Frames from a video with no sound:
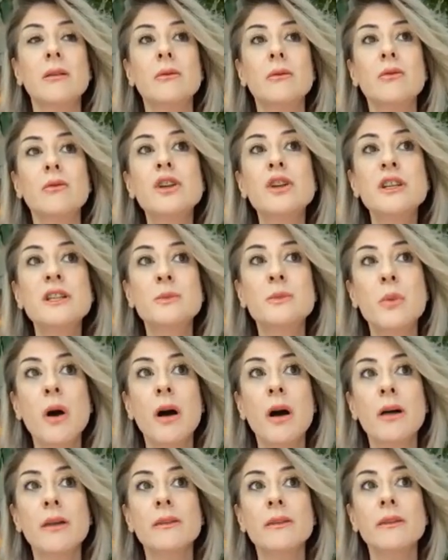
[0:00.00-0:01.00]

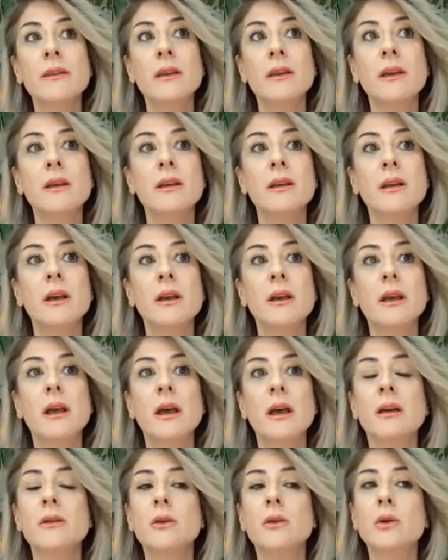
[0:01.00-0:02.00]
respond
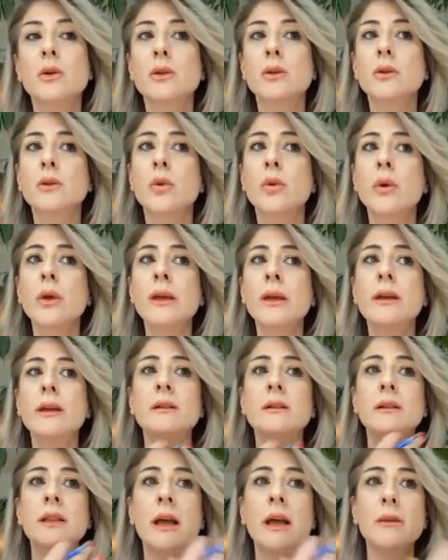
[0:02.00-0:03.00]
uh,
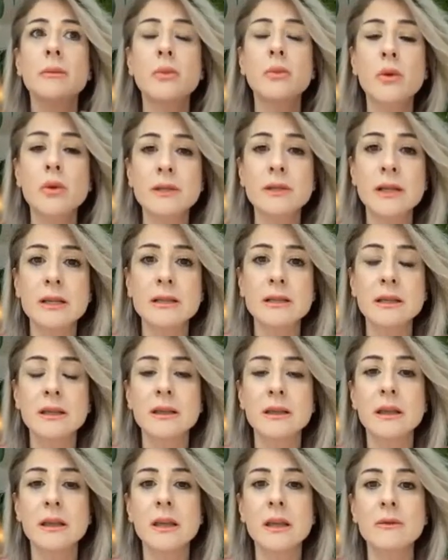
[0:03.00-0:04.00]
quicker than
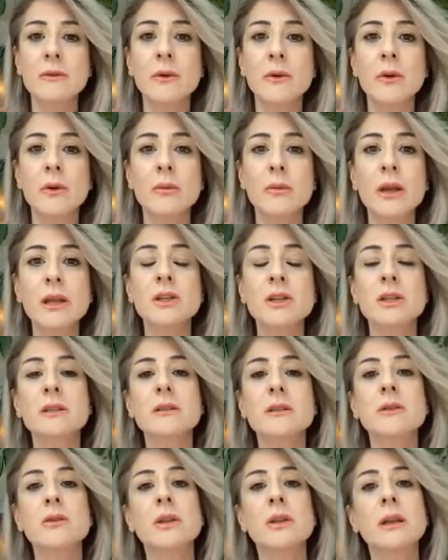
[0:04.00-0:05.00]
processing the information
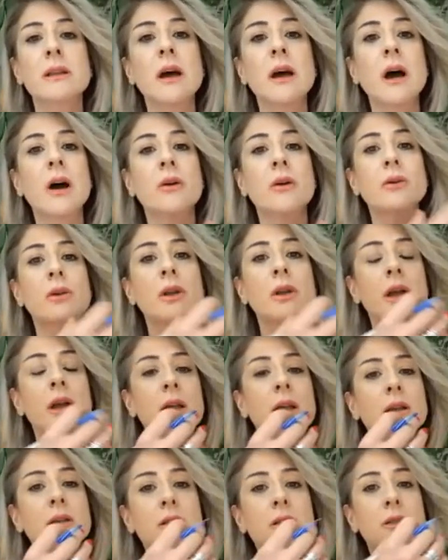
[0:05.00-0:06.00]
so that our
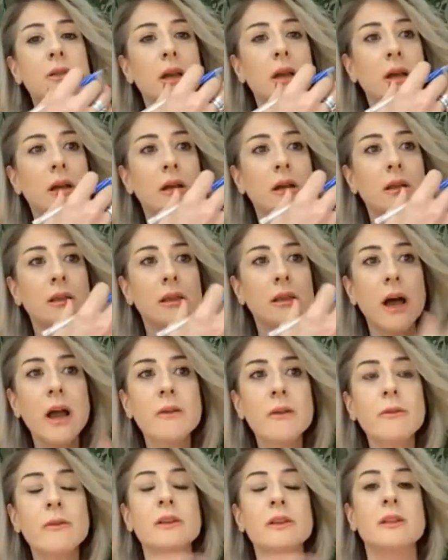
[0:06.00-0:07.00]

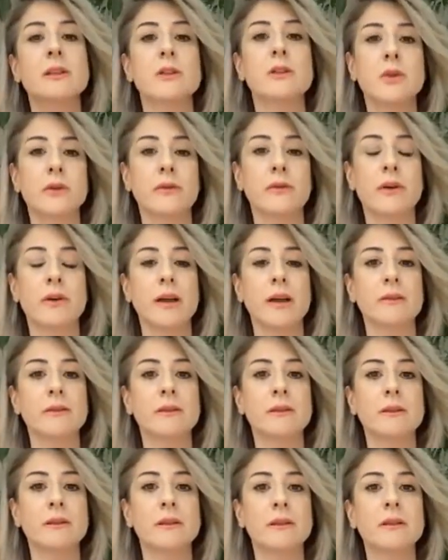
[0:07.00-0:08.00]
life is
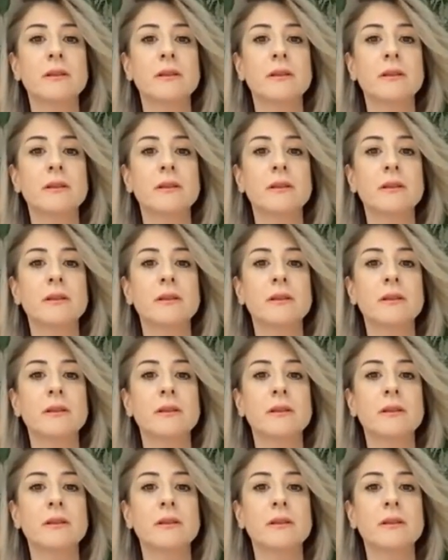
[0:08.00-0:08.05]
survived.